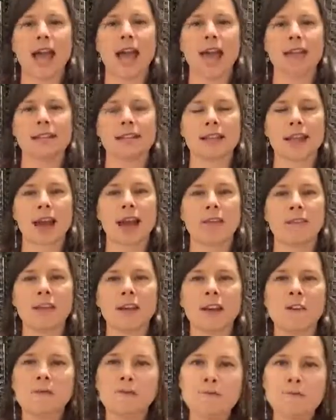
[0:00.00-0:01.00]
as
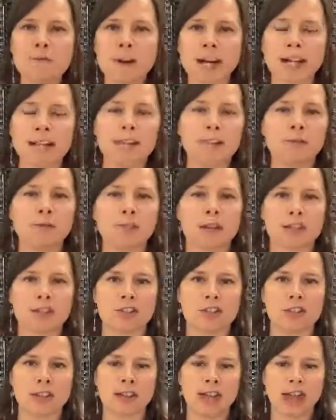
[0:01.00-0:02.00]
having a vital
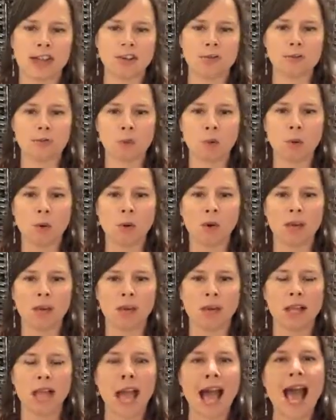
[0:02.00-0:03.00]
function and
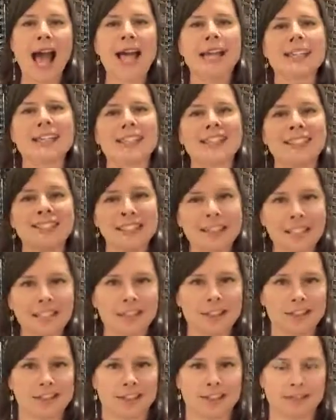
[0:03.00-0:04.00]
role as a
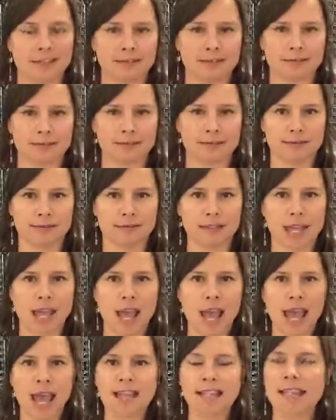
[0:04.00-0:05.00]
leader
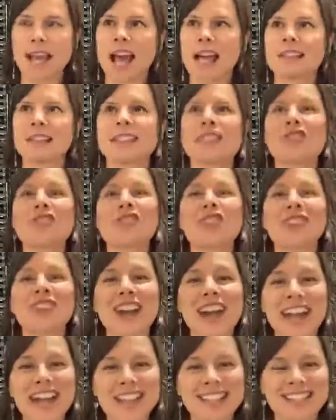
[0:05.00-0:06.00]
and as a
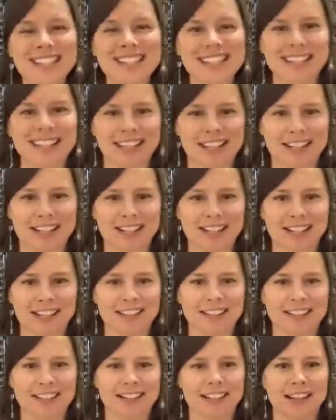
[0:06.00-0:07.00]

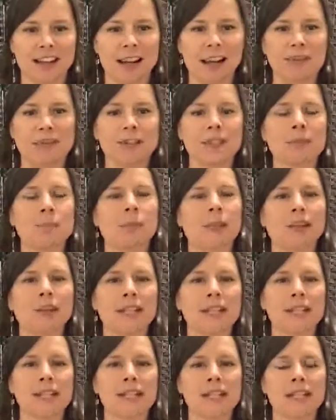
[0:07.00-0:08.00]
translator of
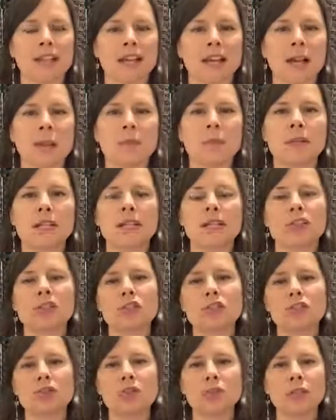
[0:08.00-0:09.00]
spirit.
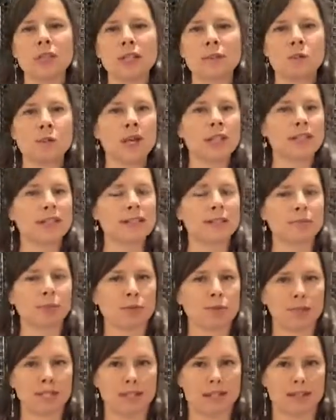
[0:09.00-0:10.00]
Because truly, what is a
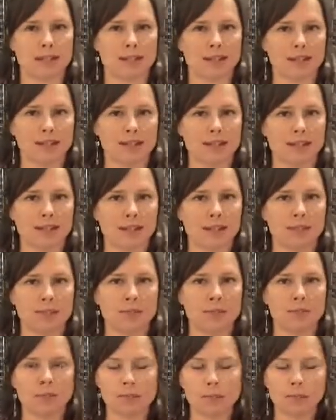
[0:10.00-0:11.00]
priestess
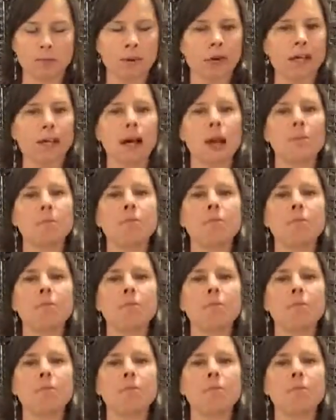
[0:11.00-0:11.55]
but a